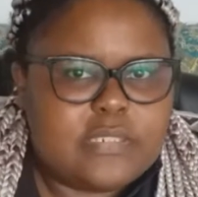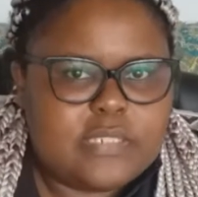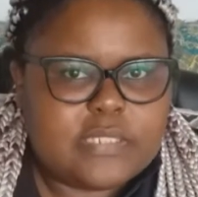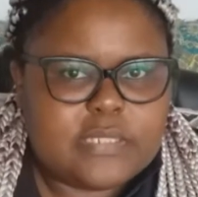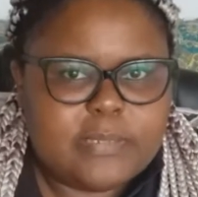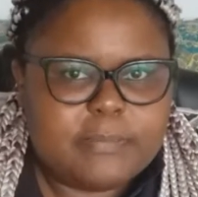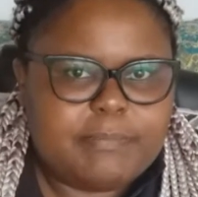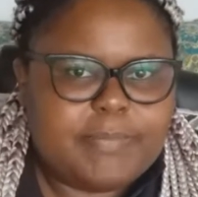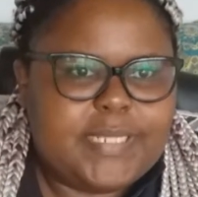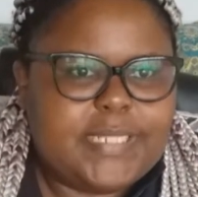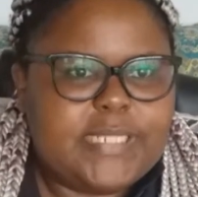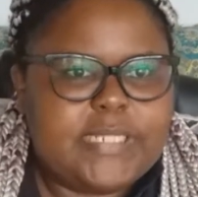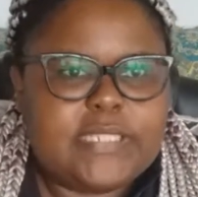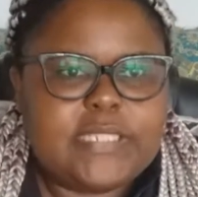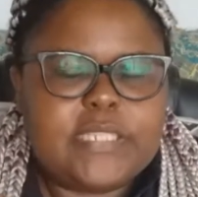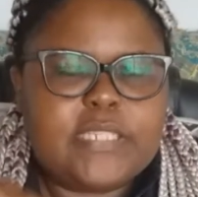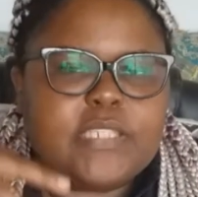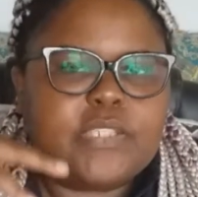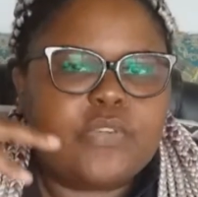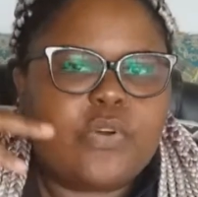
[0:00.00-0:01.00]

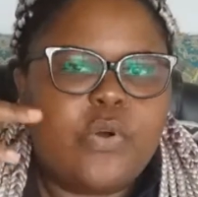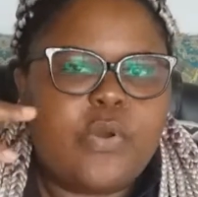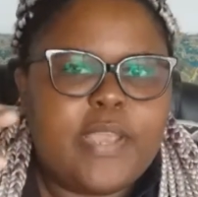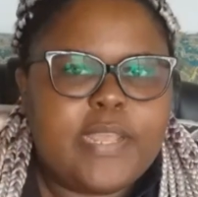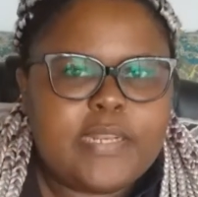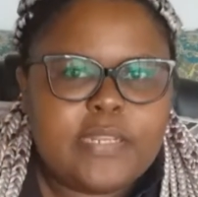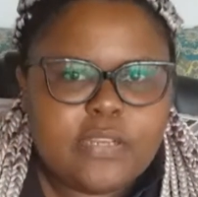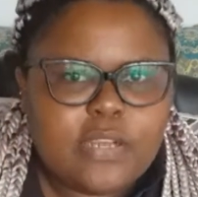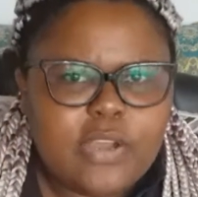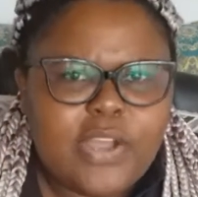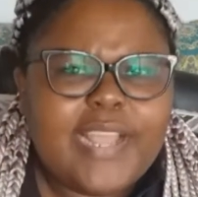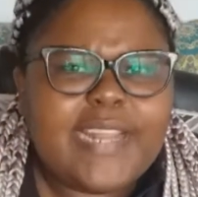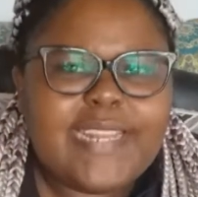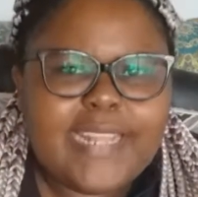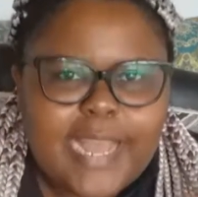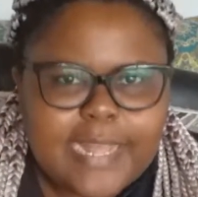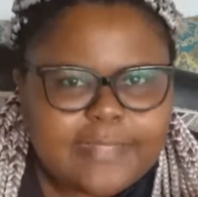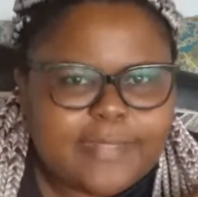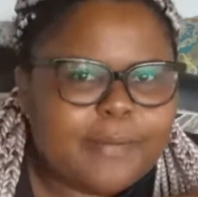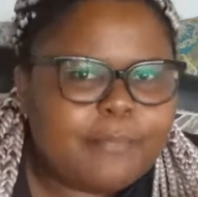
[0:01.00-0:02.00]
disabilities, or
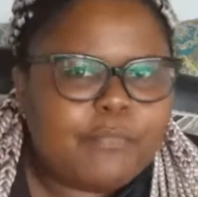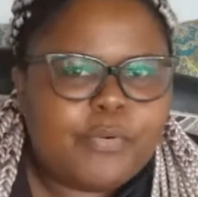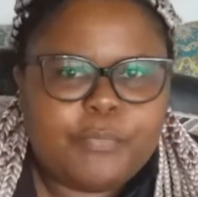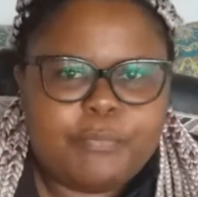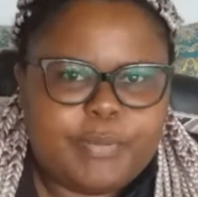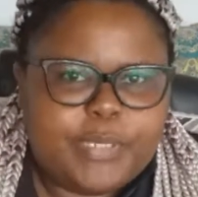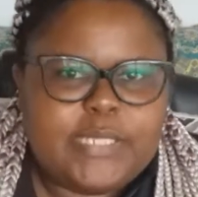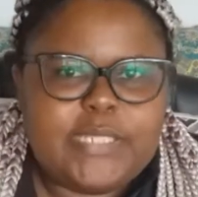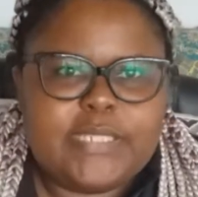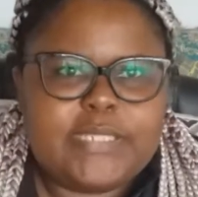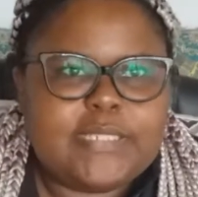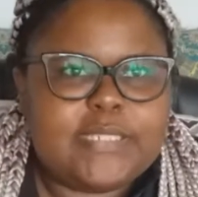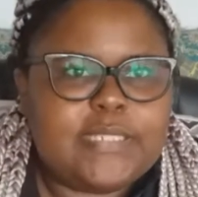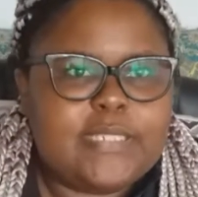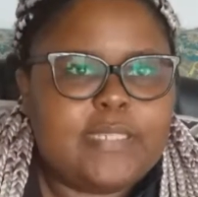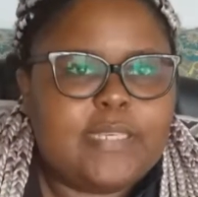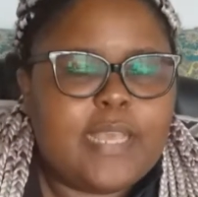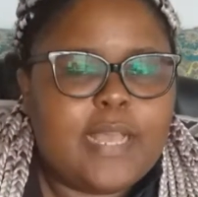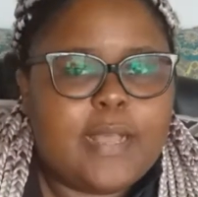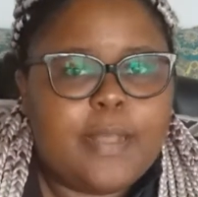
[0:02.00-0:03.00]
any other
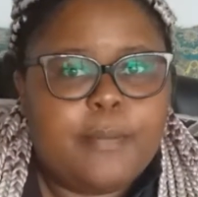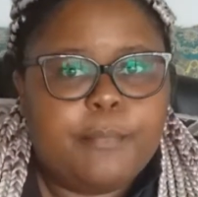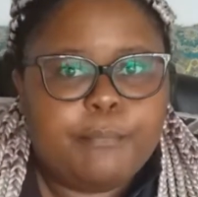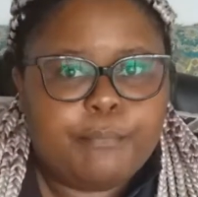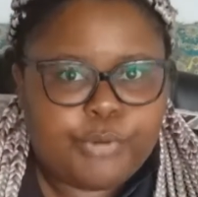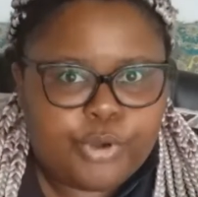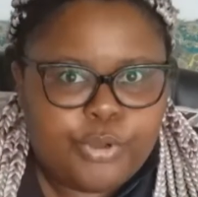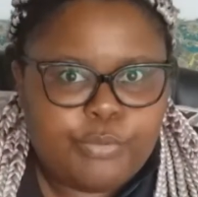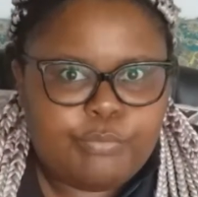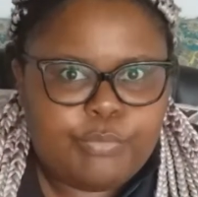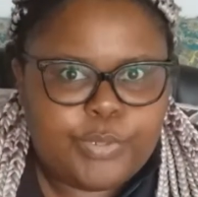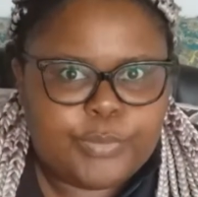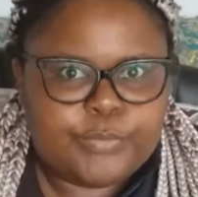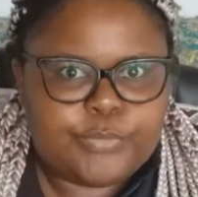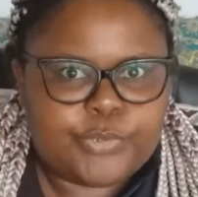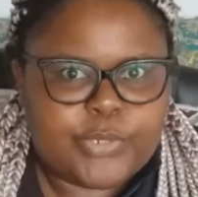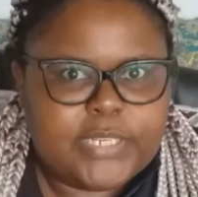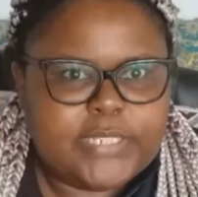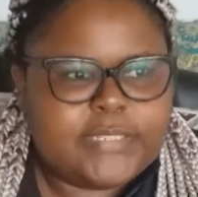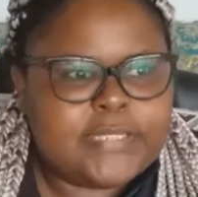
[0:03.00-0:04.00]
mobility
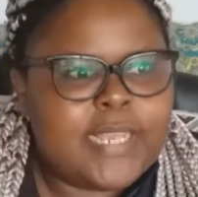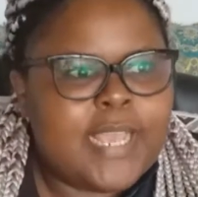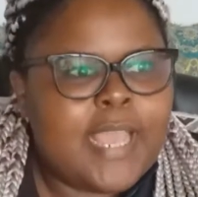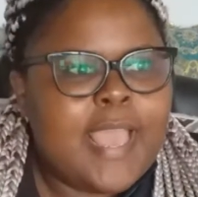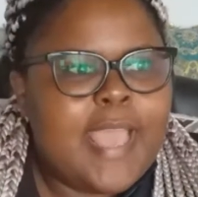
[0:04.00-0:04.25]
problems, right?